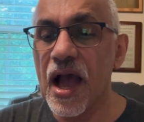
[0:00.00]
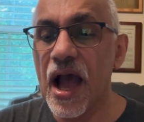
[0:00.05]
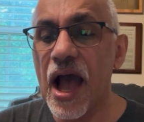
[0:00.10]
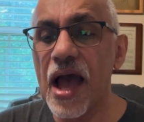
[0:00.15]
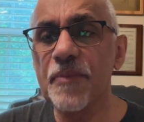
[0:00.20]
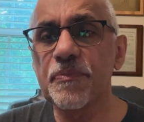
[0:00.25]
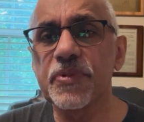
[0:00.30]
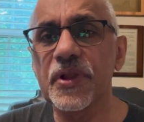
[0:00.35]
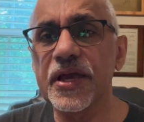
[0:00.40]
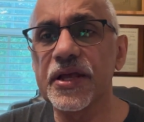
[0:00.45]

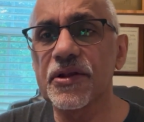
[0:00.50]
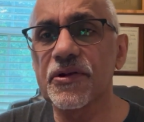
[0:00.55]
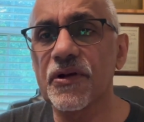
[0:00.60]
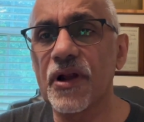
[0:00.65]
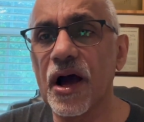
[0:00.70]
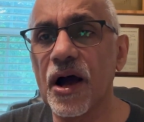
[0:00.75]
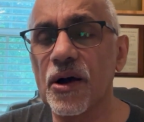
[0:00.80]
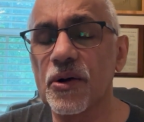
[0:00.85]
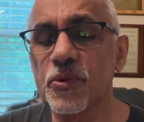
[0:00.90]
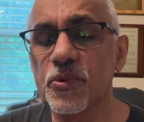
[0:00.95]
I played
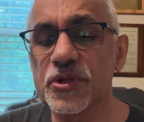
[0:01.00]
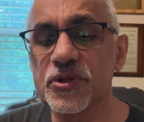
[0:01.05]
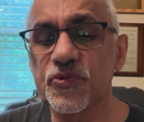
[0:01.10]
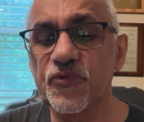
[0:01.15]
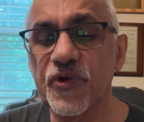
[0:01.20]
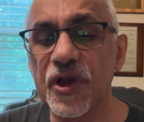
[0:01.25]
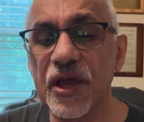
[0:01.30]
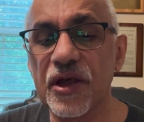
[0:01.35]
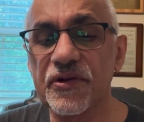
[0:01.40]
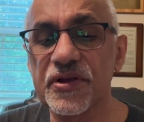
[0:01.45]
around with
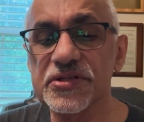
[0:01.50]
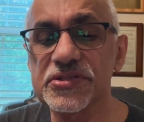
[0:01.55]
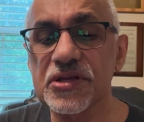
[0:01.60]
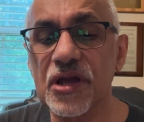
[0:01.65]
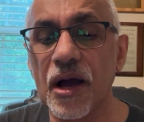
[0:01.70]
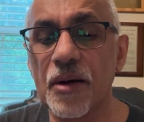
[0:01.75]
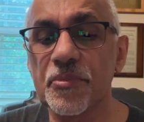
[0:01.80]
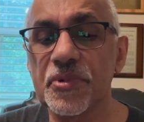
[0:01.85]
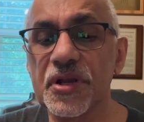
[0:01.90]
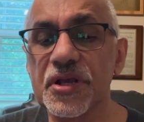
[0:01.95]
various
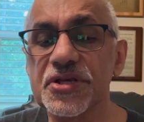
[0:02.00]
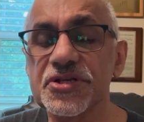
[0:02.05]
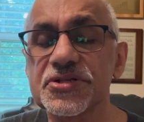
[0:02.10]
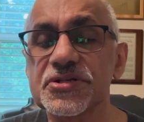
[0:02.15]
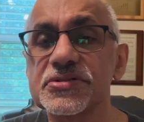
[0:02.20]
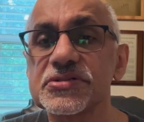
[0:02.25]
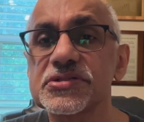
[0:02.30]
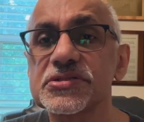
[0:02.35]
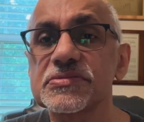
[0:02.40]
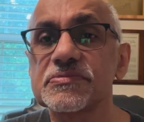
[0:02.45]

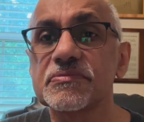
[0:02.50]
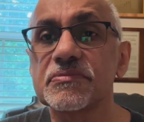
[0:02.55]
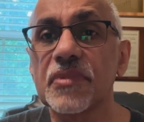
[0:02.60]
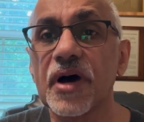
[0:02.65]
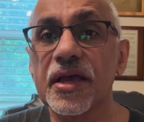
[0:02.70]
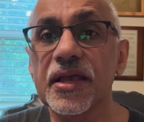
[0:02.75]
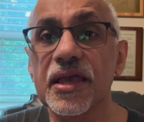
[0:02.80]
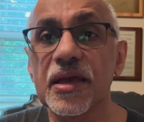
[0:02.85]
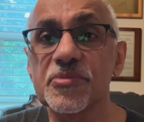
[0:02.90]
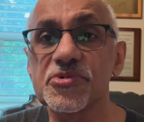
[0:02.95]
combinations.
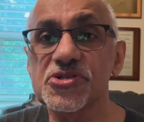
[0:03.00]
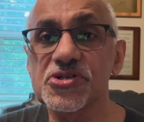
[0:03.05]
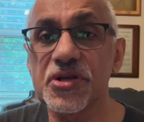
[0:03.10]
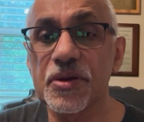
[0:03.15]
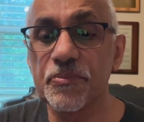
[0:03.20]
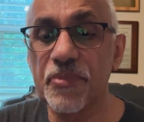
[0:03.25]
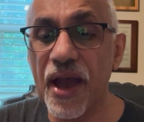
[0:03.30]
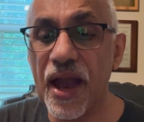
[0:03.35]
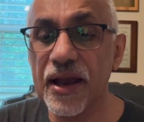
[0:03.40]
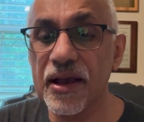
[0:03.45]
My chemistry
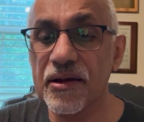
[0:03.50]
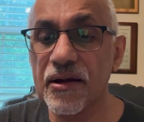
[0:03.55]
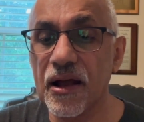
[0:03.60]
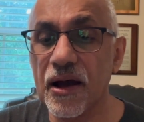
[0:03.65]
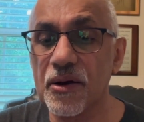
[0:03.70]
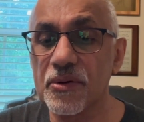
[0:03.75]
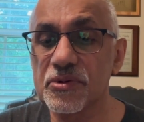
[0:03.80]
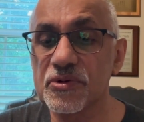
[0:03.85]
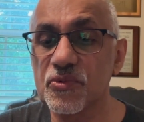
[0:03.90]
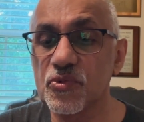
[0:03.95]

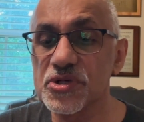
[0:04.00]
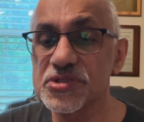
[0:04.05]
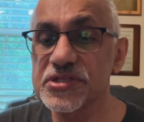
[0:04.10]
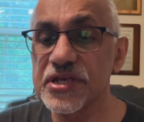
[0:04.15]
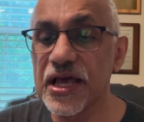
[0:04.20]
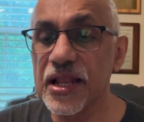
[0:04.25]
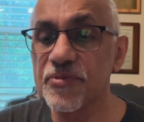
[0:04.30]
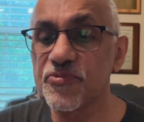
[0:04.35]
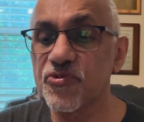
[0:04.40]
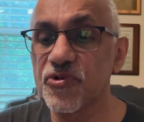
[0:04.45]
background was
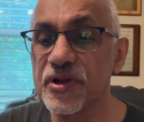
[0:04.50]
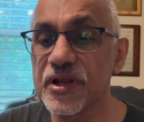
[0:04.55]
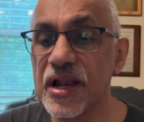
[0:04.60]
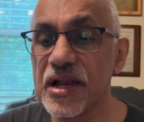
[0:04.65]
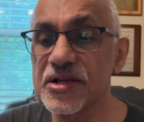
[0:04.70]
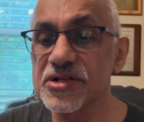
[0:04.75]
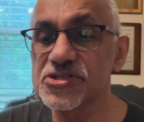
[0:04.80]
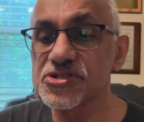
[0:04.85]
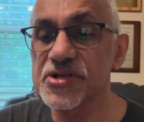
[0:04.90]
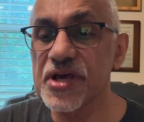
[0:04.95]
helpful in
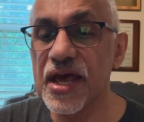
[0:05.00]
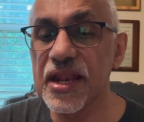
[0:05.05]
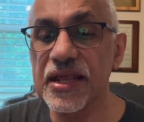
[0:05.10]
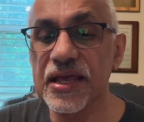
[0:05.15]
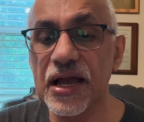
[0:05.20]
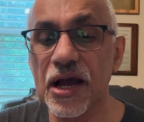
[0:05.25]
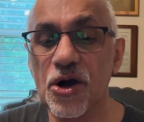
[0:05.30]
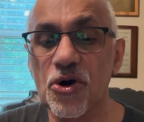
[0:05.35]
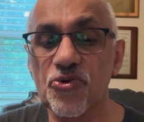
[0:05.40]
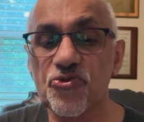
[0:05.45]

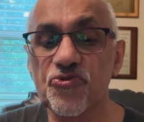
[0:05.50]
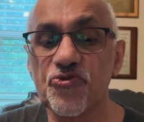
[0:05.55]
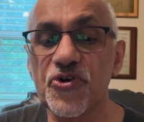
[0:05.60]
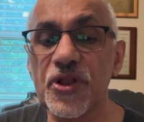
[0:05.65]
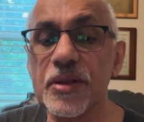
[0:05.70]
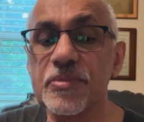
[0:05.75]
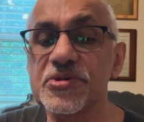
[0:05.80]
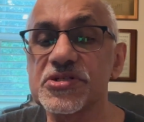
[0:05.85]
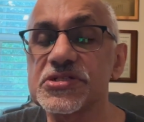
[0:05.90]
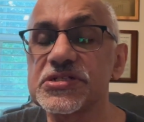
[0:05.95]
understanding how
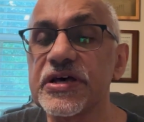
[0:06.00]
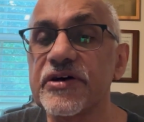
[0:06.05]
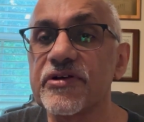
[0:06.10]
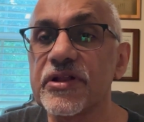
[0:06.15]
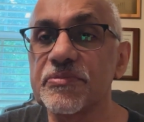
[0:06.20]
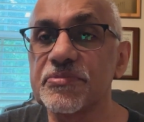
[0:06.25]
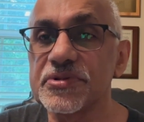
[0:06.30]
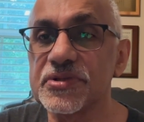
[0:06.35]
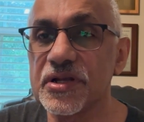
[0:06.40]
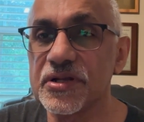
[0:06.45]
film is
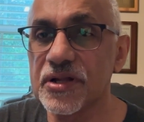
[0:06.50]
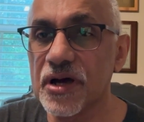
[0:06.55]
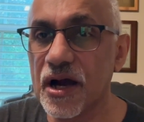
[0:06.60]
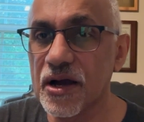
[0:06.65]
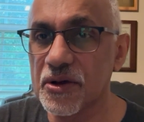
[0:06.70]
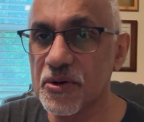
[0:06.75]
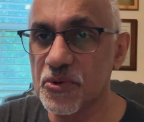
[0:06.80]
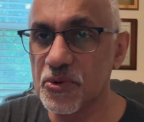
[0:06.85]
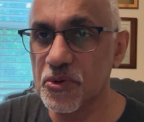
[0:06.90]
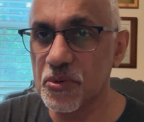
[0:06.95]
developed in the
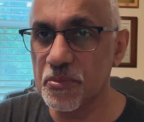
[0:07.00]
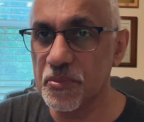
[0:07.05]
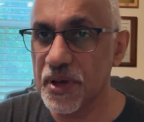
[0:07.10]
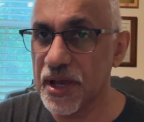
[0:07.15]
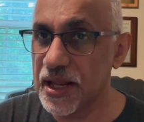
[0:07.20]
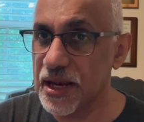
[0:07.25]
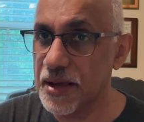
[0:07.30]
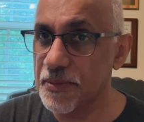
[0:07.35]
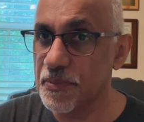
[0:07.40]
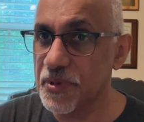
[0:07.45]
darkroom,
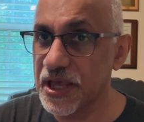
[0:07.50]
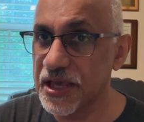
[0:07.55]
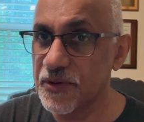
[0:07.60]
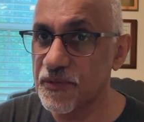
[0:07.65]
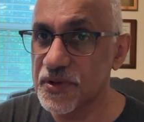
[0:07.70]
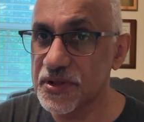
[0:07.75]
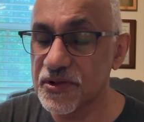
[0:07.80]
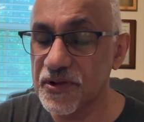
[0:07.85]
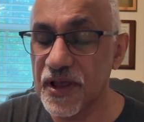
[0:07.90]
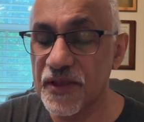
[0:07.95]
and I played
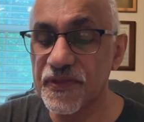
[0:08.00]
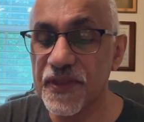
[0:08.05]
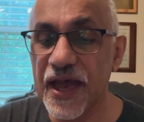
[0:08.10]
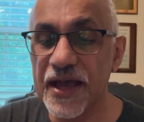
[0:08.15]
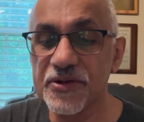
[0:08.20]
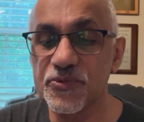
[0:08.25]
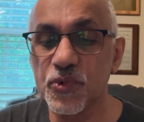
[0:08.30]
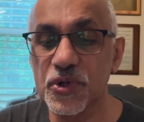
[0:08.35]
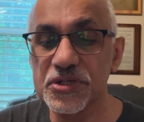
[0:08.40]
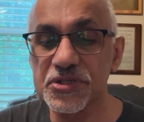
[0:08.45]
with
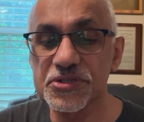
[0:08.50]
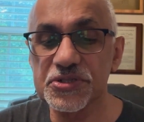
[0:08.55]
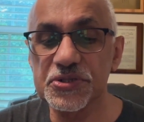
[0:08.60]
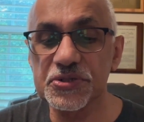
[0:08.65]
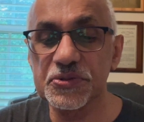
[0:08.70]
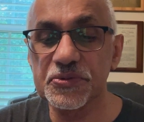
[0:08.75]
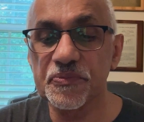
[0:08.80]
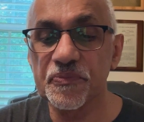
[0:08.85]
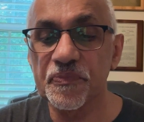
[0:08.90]
that one too.